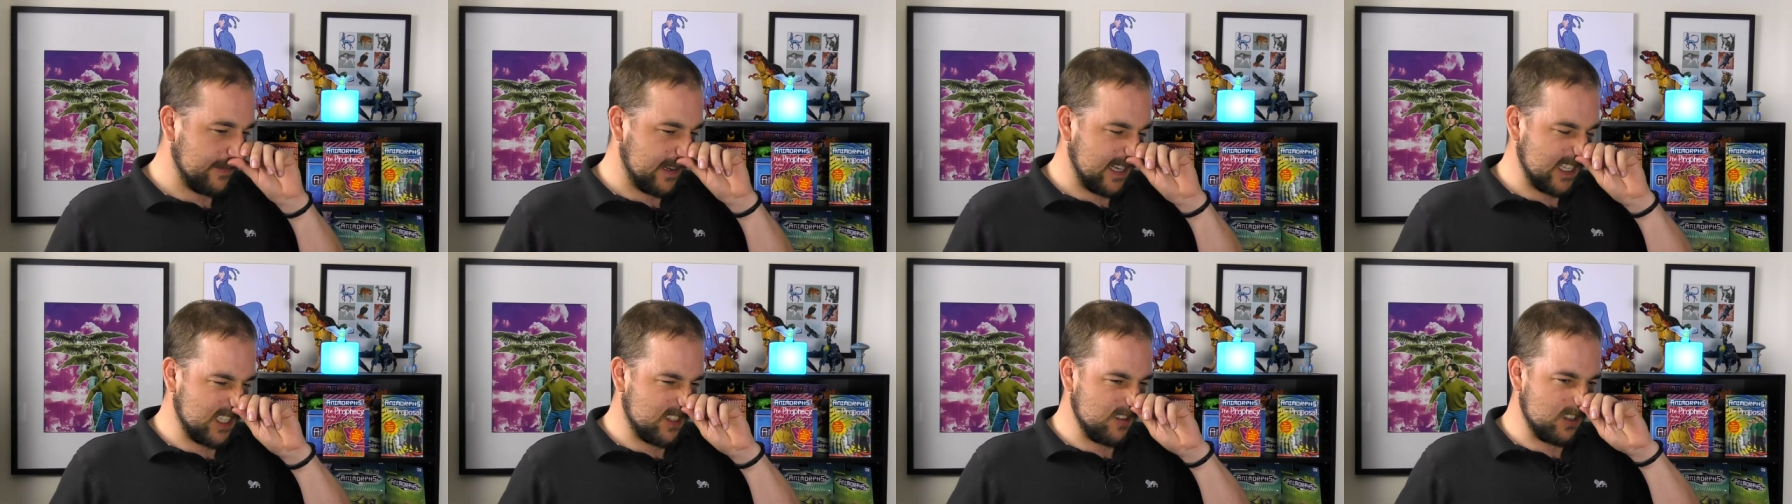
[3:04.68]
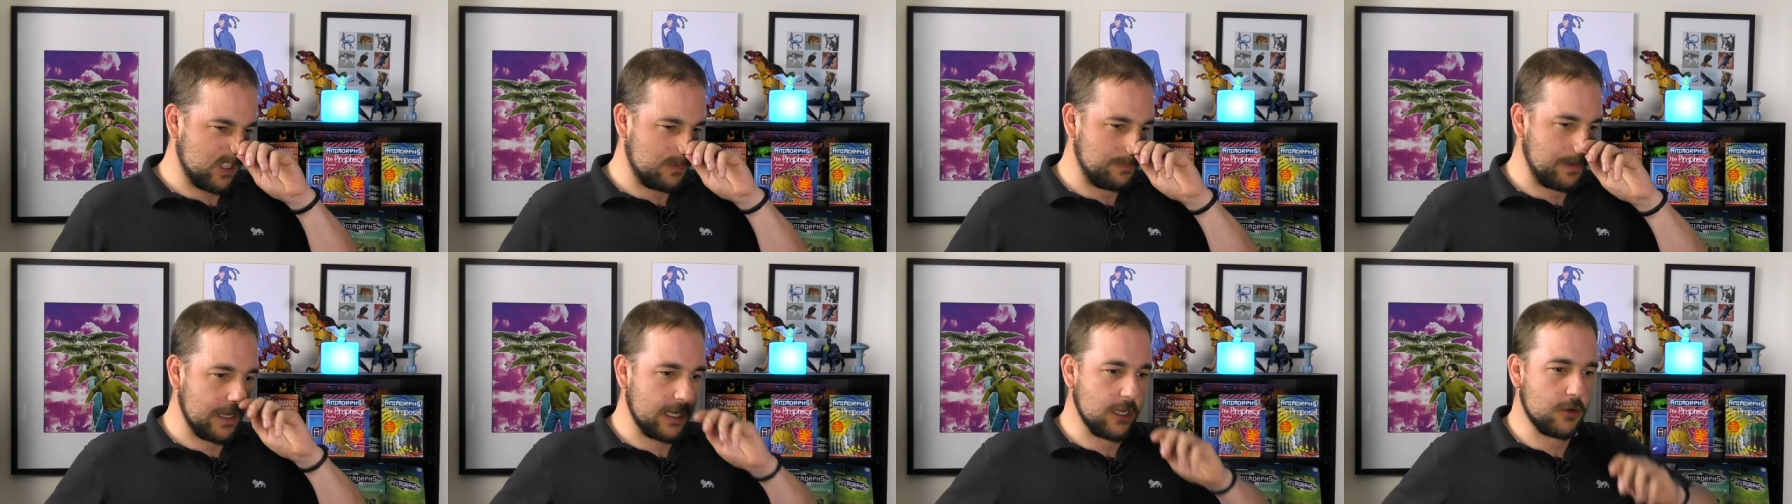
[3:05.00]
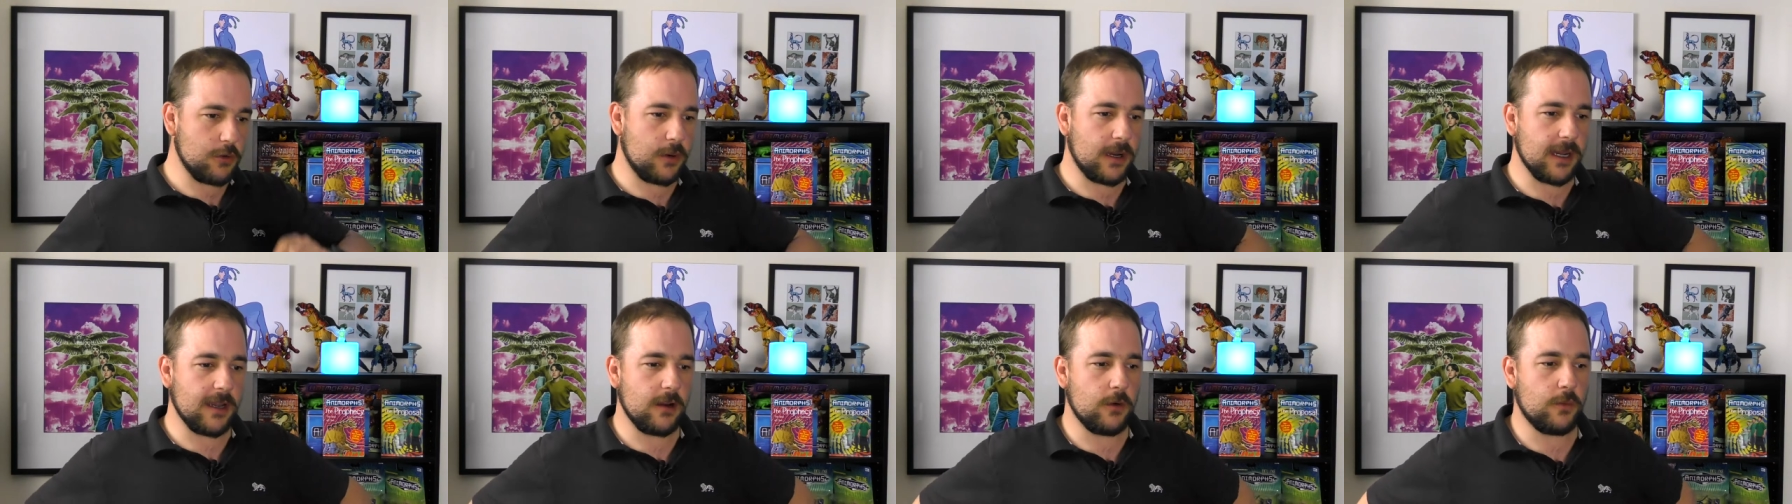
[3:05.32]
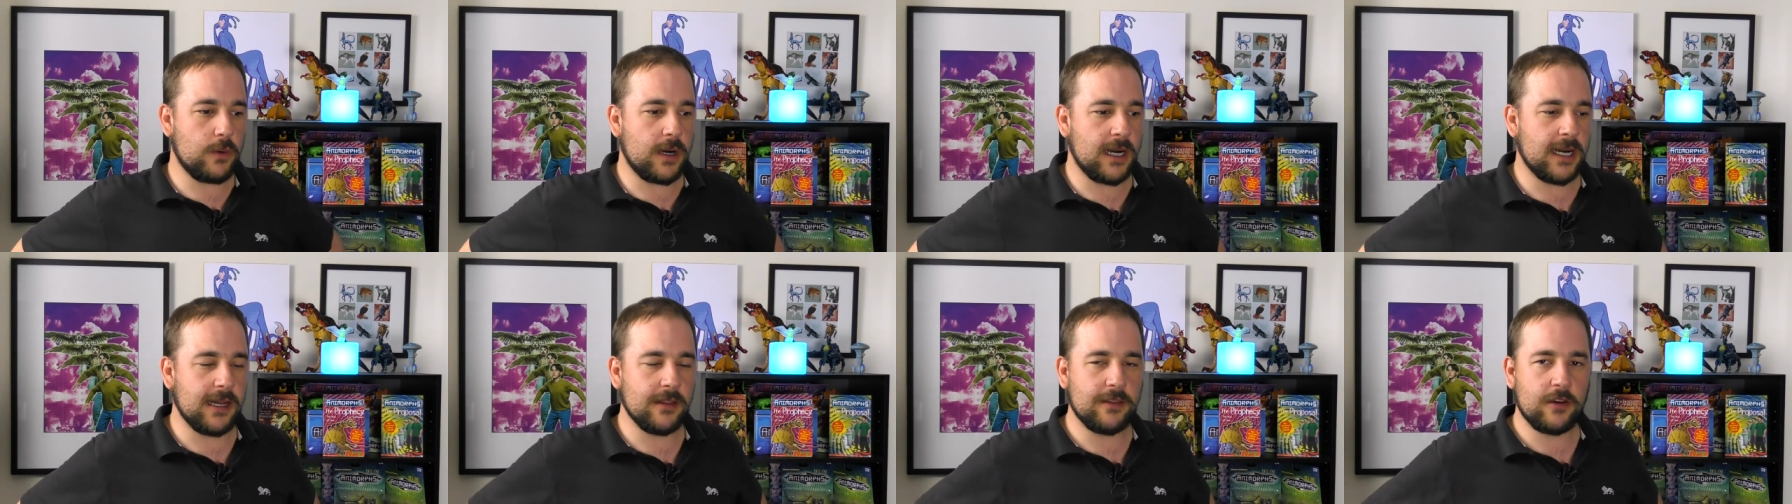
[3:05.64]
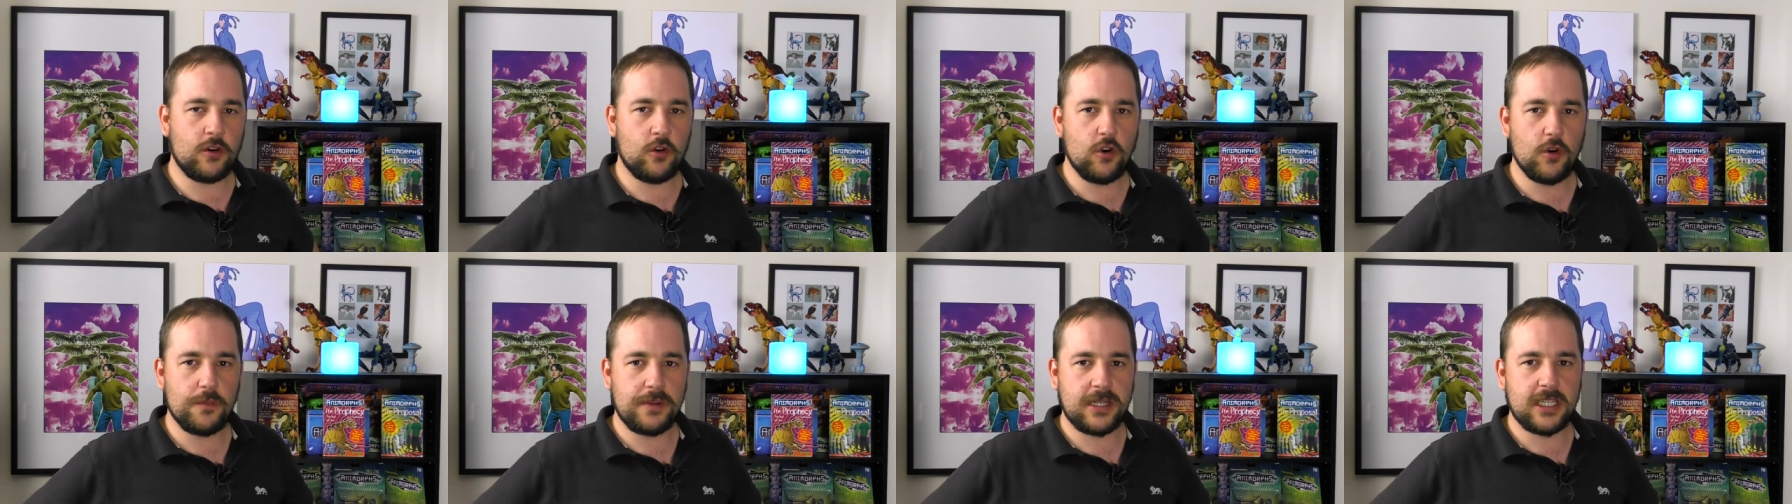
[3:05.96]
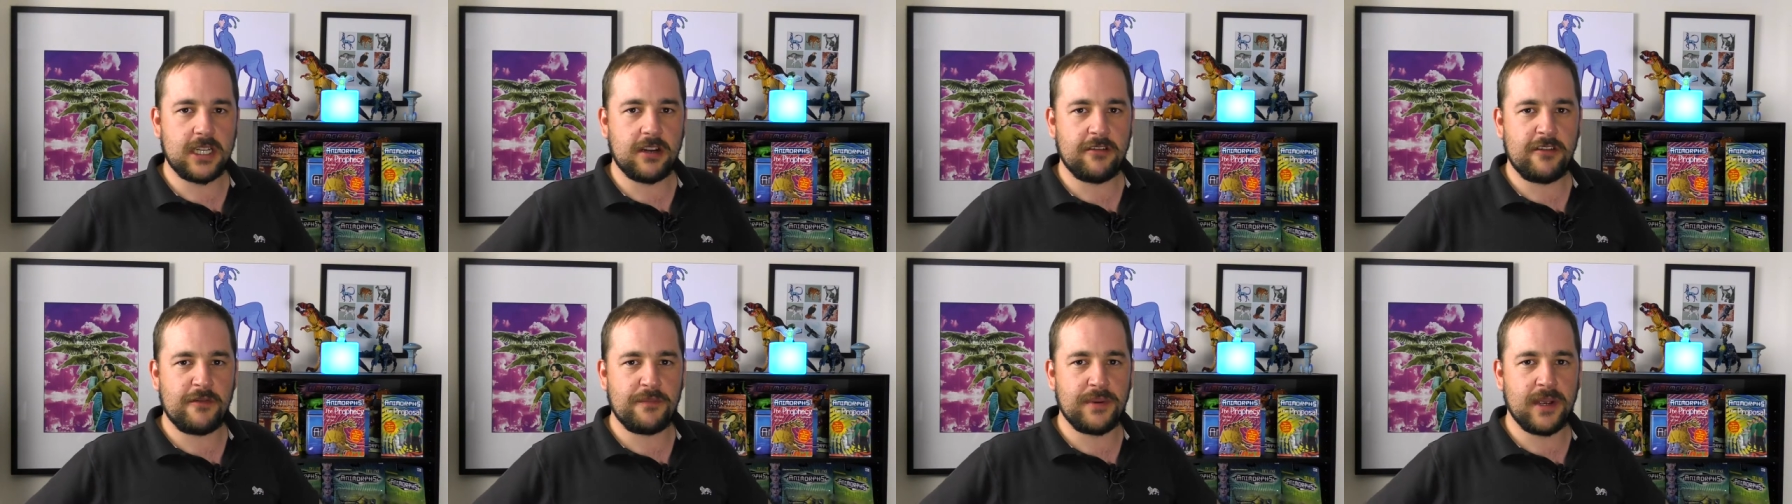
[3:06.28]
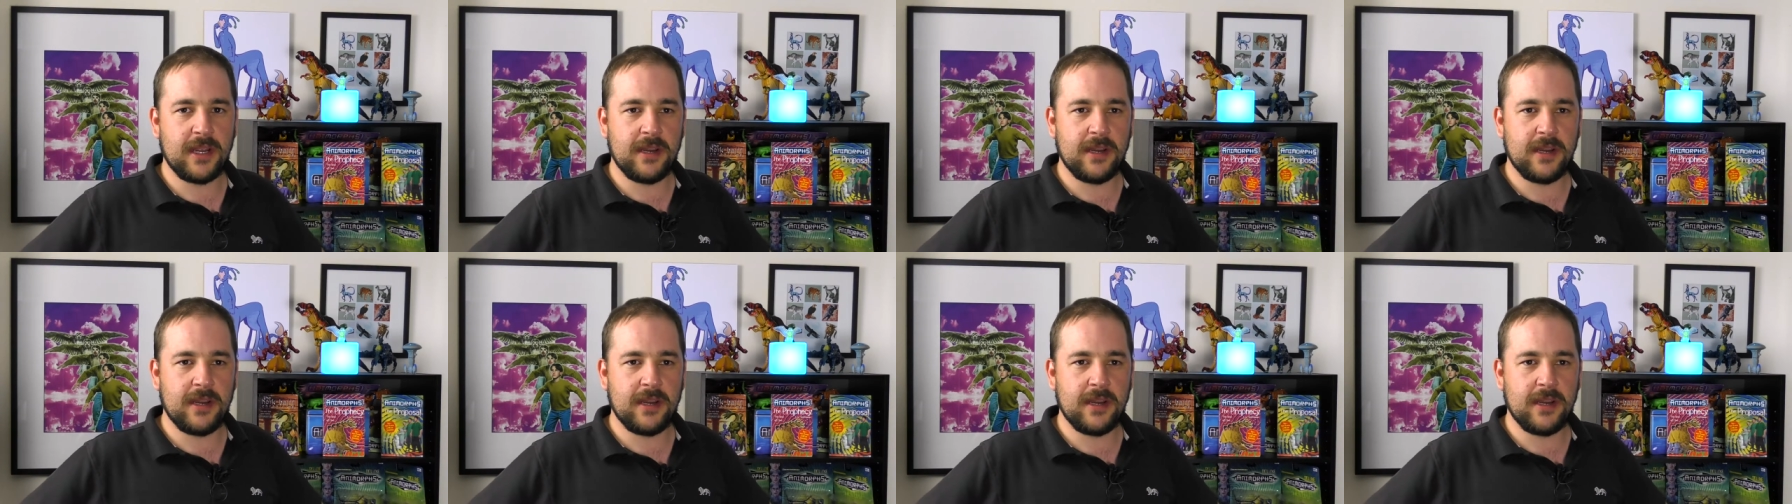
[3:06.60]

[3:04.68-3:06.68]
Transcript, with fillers: Valley. So it's been quite a while. The Hork-Bajir have